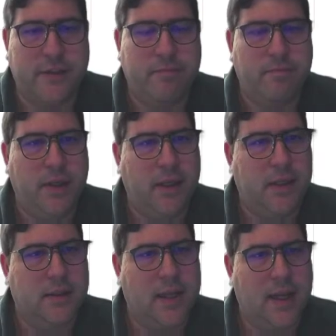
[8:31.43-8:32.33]

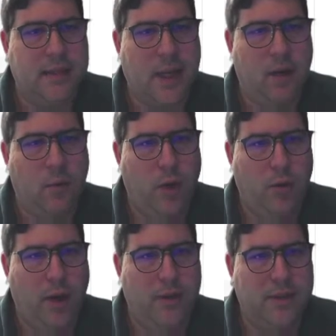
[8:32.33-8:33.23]
because that's what
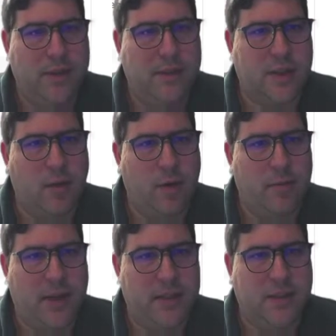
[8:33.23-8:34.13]
we always like to start with.
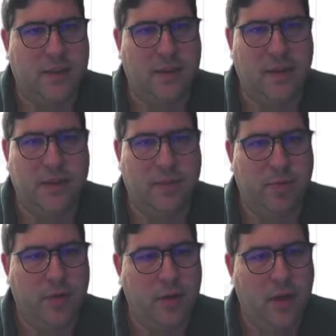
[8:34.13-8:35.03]
Patient's a little
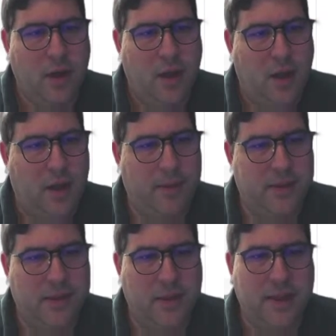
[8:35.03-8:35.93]
simpler, but
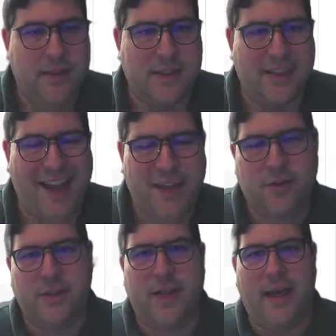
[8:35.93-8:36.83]
still lets us
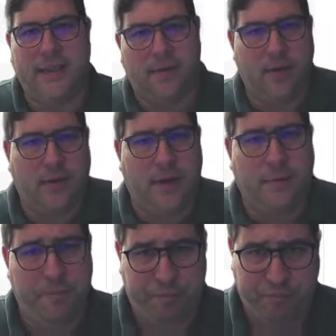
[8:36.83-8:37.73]
exercise everything.
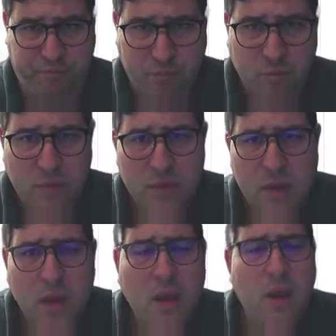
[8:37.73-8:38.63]

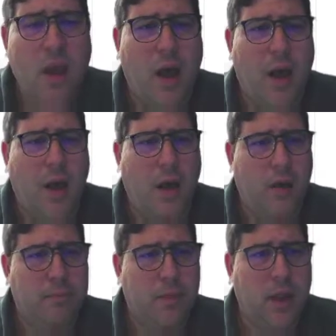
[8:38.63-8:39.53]

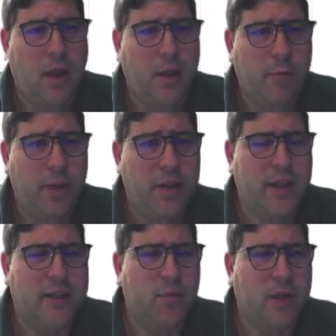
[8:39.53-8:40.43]
If we look at
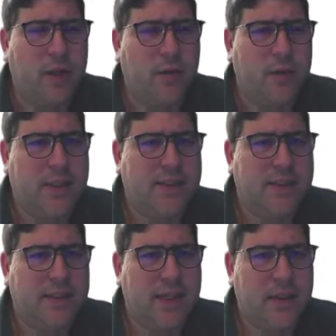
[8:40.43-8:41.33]
this, we can
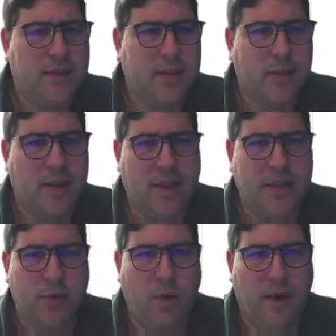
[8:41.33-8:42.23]
see some of the things
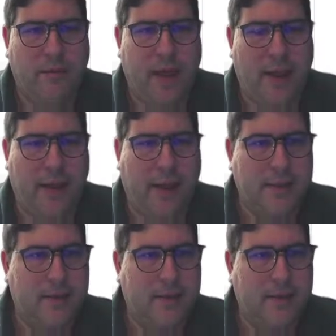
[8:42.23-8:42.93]
we want to validate.